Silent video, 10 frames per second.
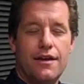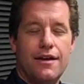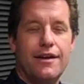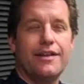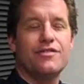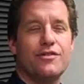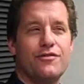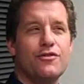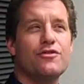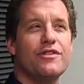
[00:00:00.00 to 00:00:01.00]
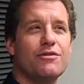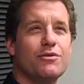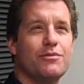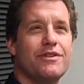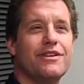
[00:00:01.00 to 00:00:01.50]
I guess the first thing
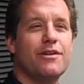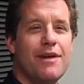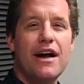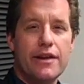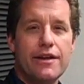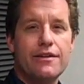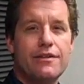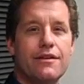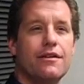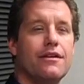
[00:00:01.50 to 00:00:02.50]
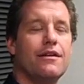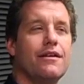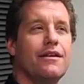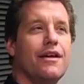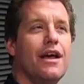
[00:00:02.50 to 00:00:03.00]
would be, come on in.
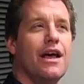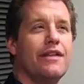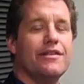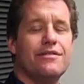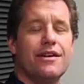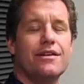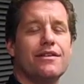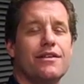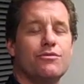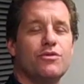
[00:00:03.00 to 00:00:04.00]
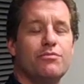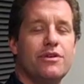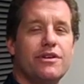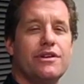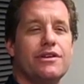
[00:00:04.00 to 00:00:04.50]
And the second thing would
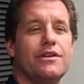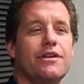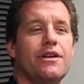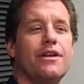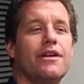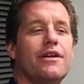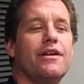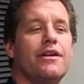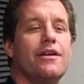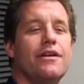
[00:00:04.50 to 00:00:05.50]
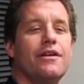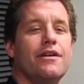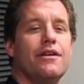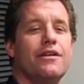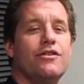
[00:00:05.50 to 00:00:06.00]
be,
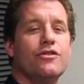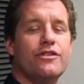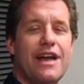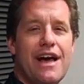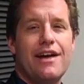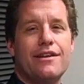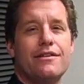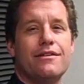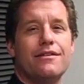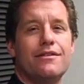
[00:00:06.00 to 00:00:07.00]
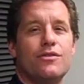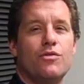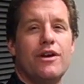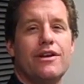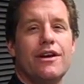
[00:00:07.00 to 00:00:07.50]
your dad is
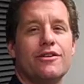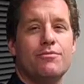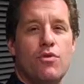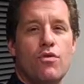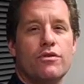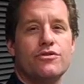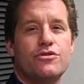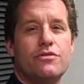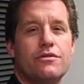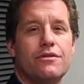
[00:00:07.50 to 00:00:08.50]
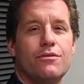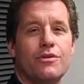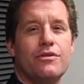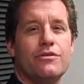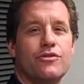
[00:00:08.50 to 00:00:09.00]
waiting on the porch
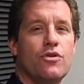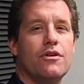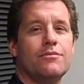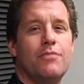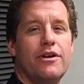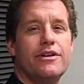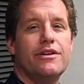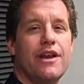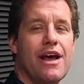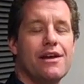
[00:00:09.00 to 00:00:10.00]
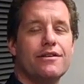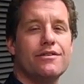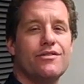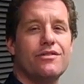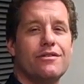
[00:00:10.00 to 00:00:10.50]
with your dog Buddy and
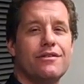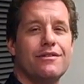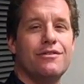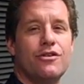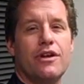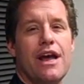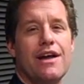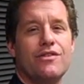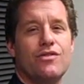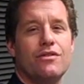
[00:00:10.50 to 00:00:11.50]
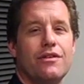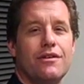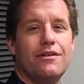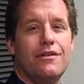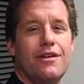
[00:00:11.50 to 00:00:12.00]
Agnes, your cats
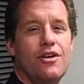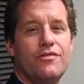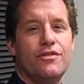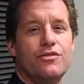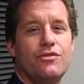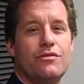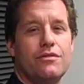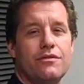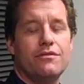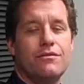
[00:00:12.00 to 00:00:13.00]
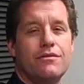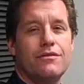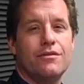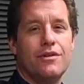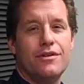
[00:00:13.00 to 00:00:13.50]
Elvis,
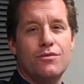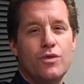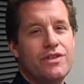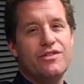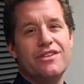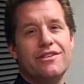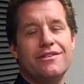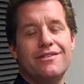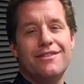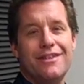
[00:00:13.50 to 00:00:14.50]
Wheezy,